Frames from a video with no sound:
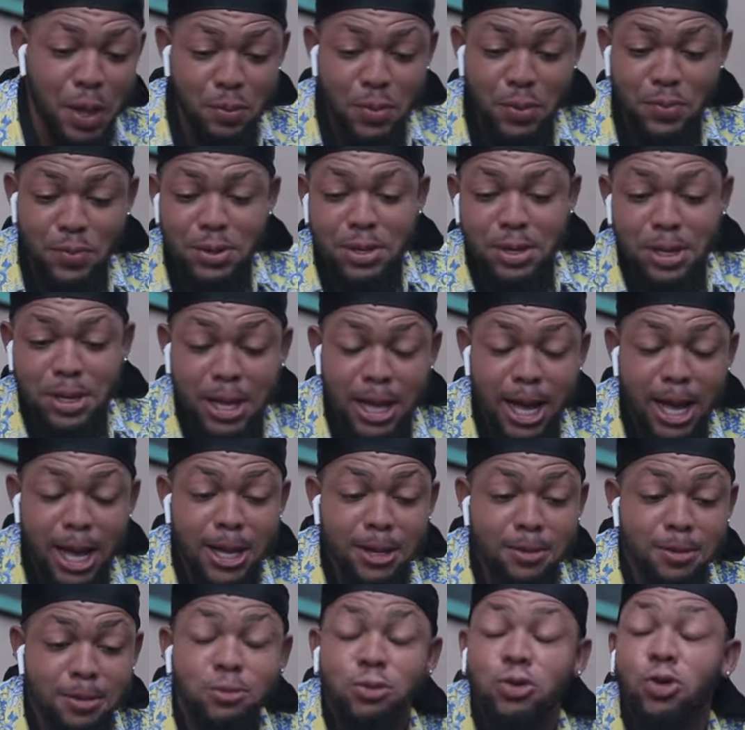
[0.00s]
Baby,
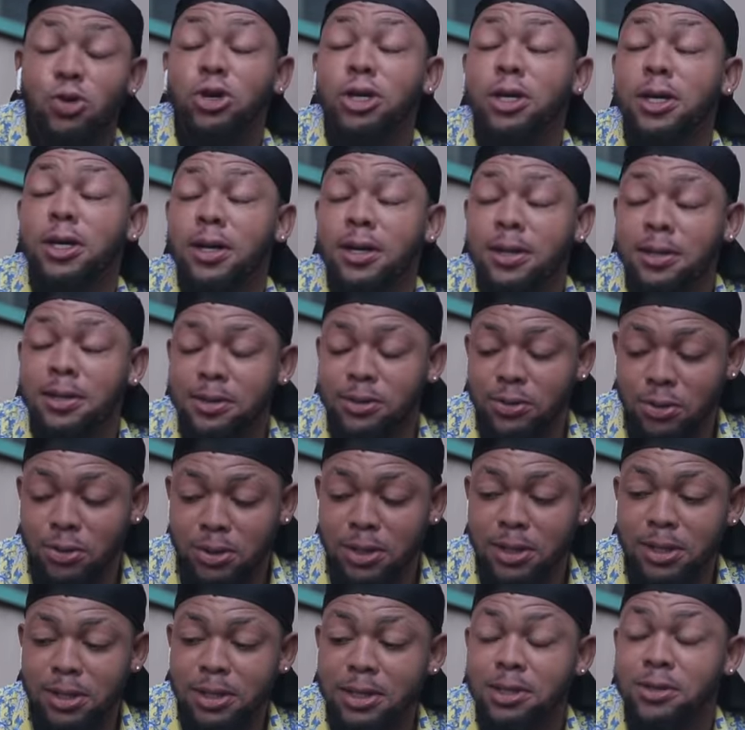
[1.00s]
it's okay,
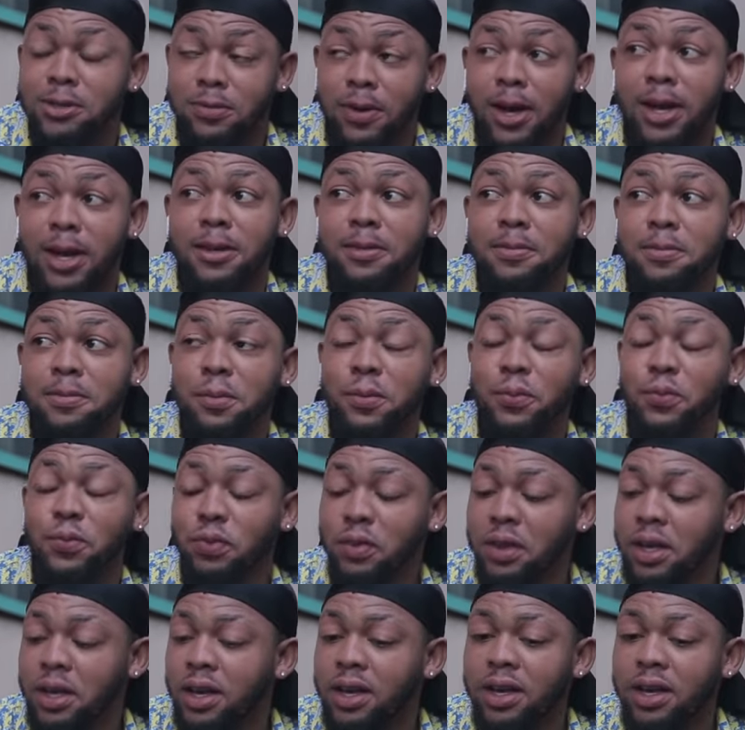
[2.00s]
it's fine. Hmm?